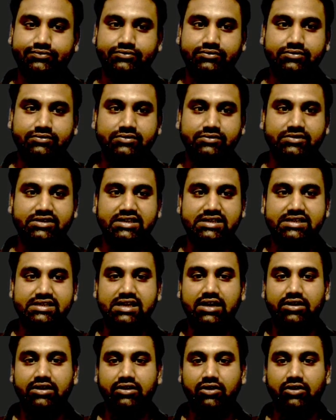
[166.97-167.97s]
Since they
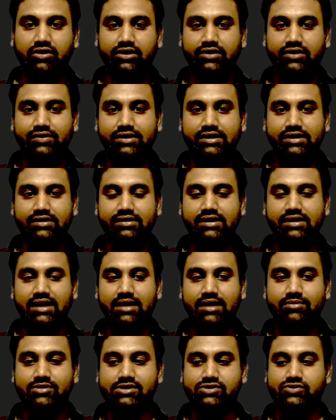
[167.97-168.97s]
have not given anything, I
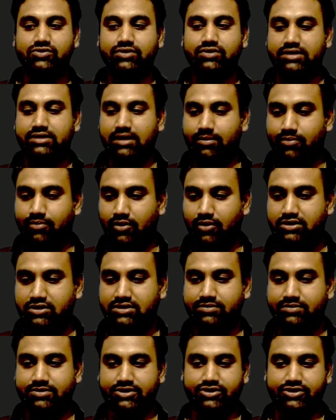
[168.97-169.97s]
am just doing the
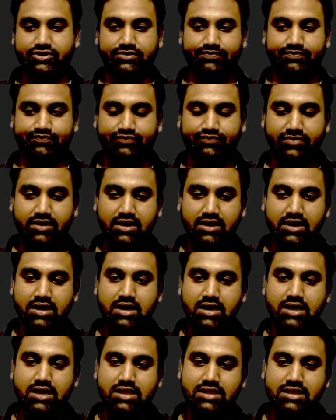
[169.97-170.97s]
approximation.
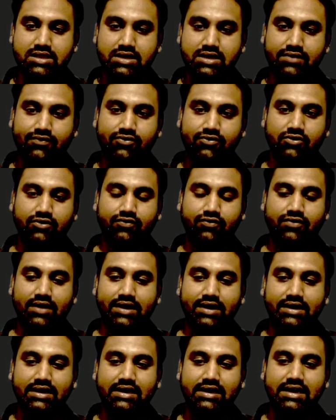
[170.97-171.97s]
Therefore,
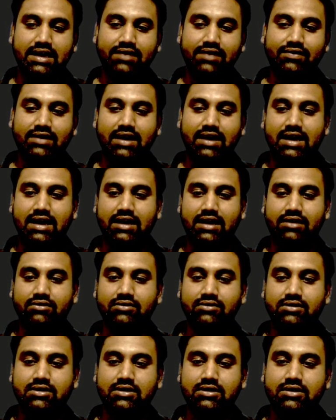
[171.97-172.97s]
finally, I will
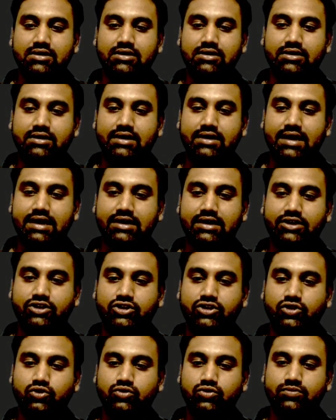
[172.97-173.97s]
have 10
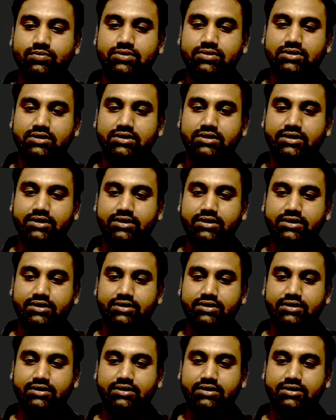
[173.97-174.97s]
cube
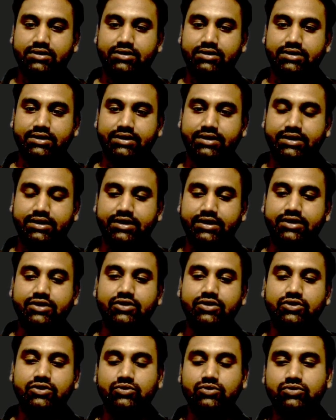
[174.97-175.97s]

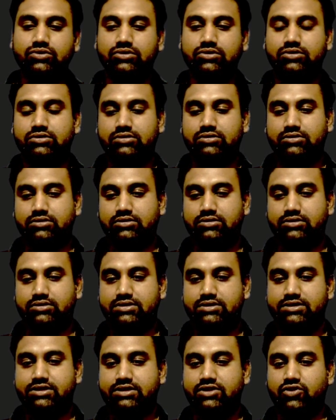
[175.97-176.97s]
into
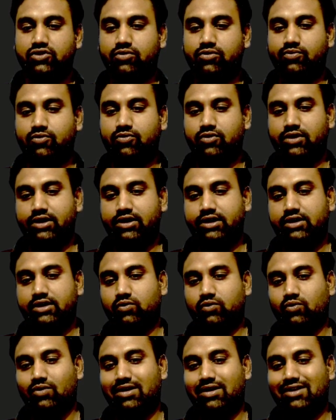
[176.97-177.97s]

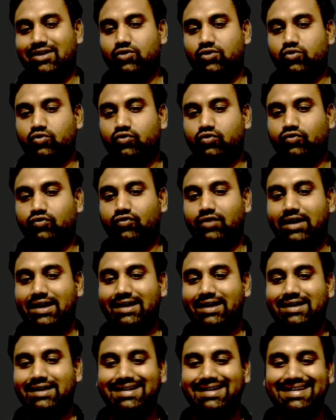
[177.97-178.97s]

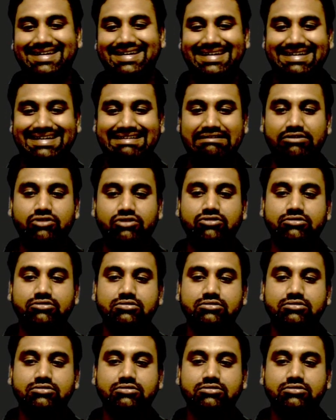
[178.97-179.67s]
0.125 into